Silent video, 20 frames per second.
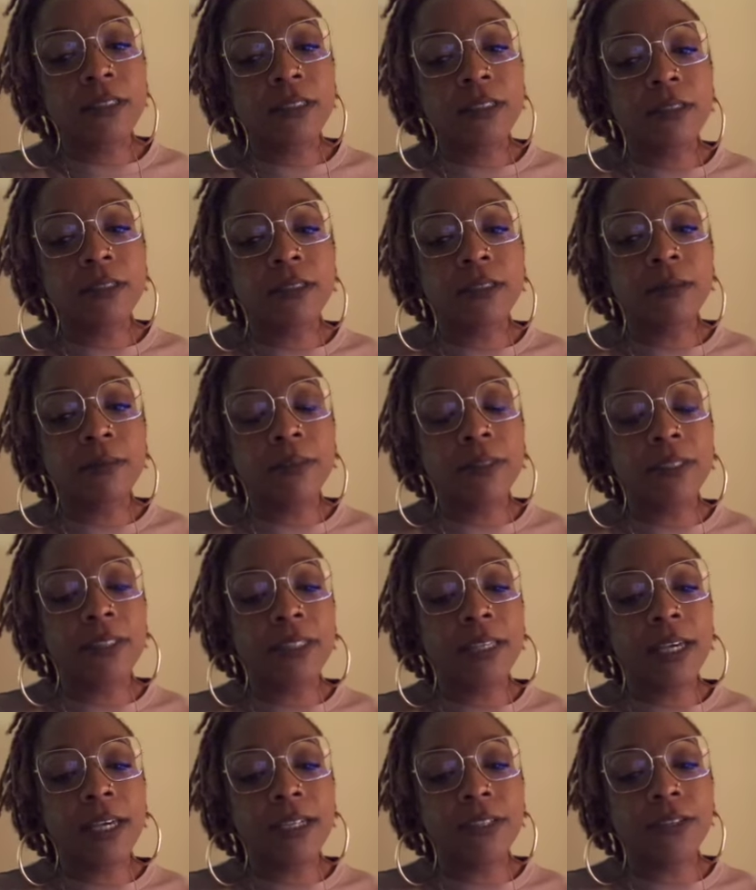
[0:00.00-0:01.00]

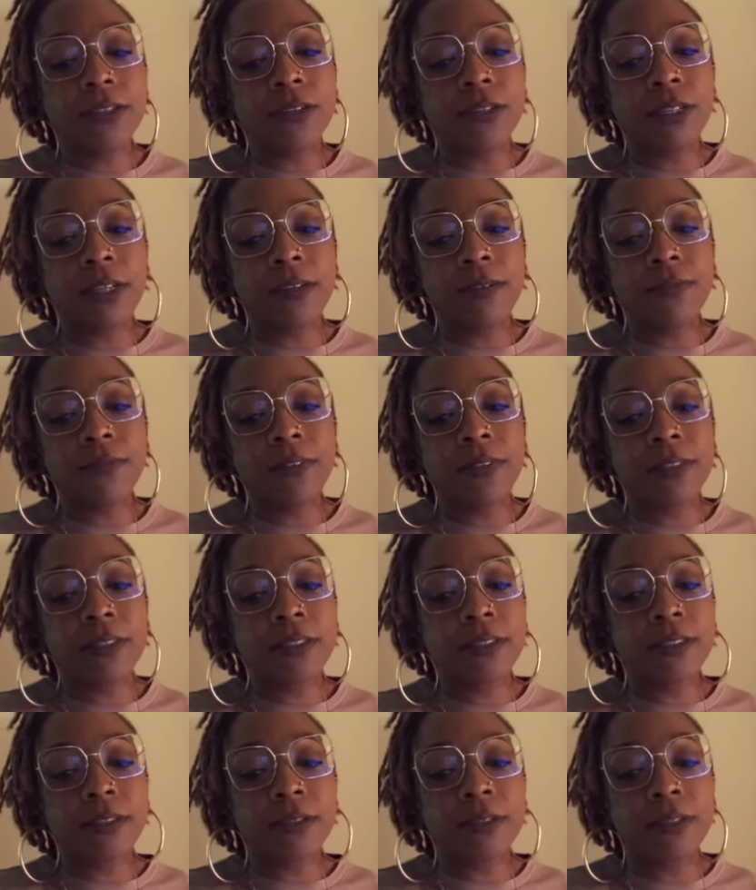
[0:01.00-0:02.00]
Something got you not feeling
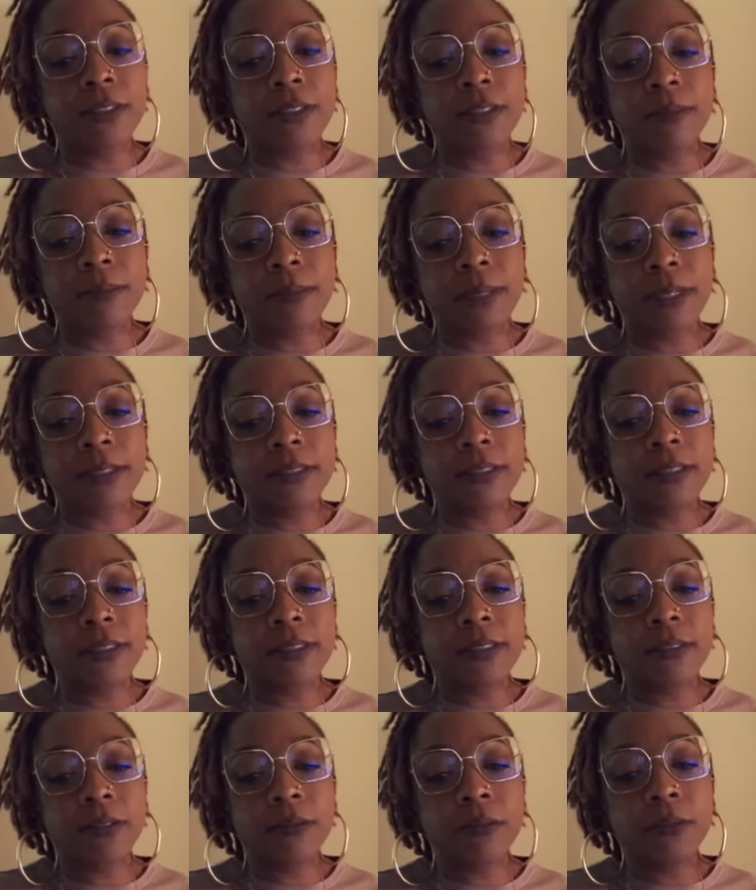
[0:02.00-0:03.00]
so good about
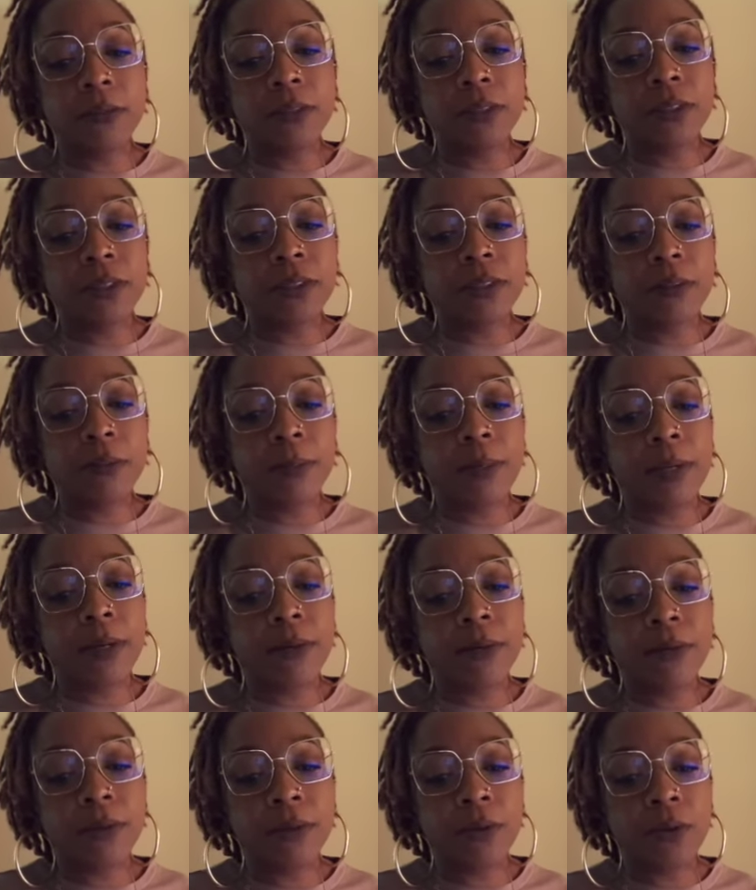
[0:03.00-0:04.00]
this no more, though,
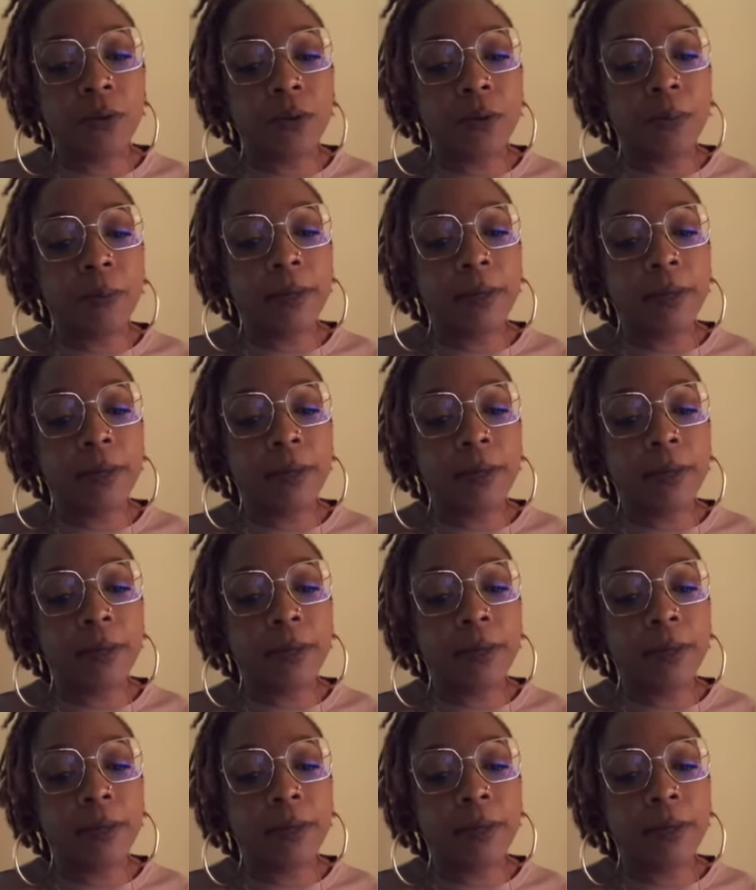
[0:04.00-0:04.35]
about going